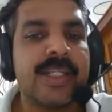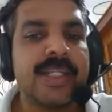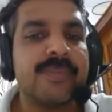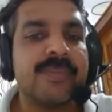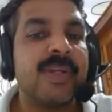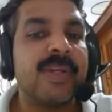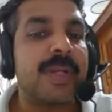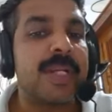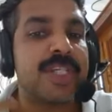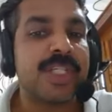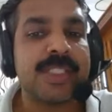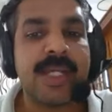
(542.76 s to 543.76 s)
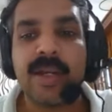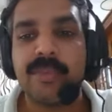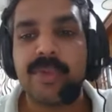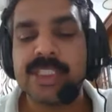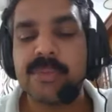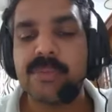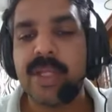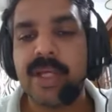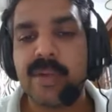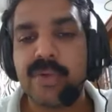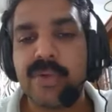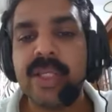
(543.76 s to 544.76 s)
this vibration is harmonic, simple
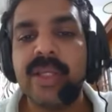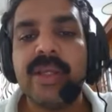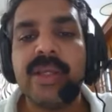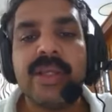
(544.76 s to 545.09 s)
harmonic.